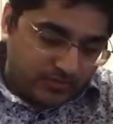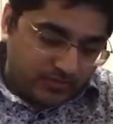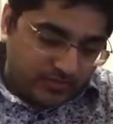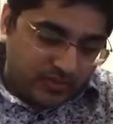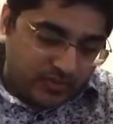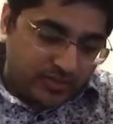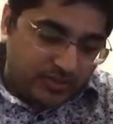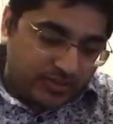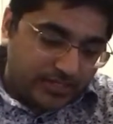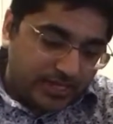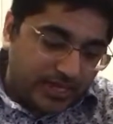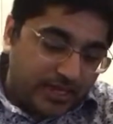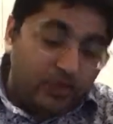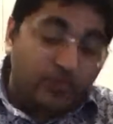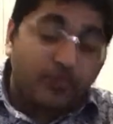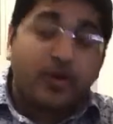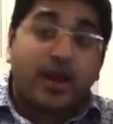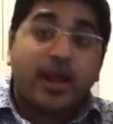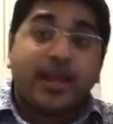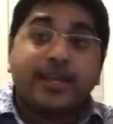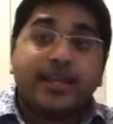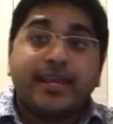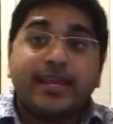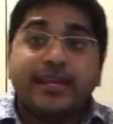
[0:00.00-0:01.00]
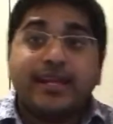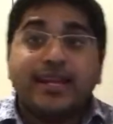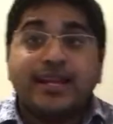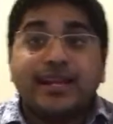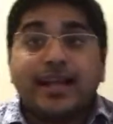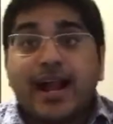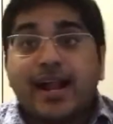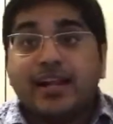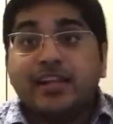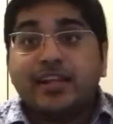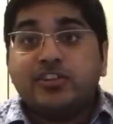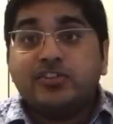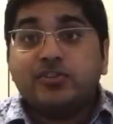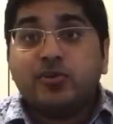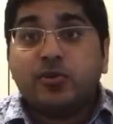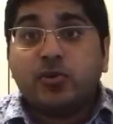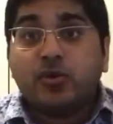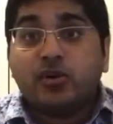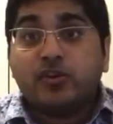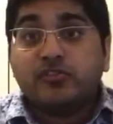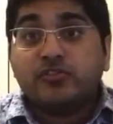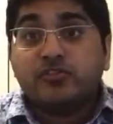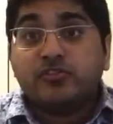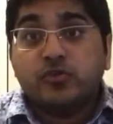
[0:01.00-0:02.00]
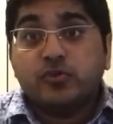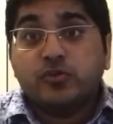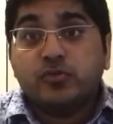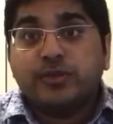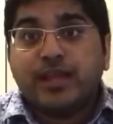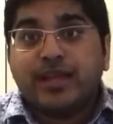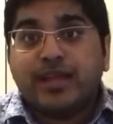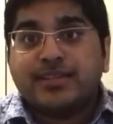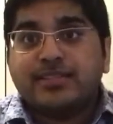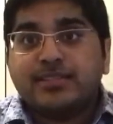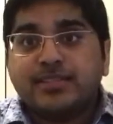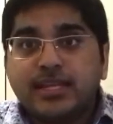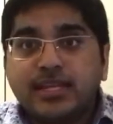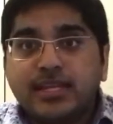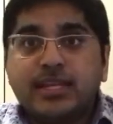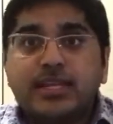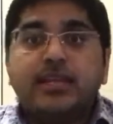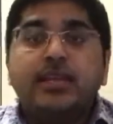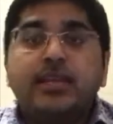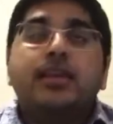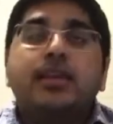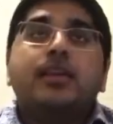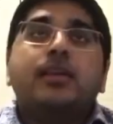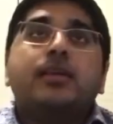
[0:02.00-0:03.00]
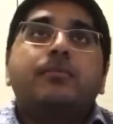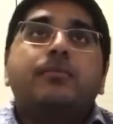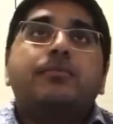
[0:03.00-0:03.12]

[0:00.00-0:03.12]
with Daniel Bryan getting a guided tour of Suplex City.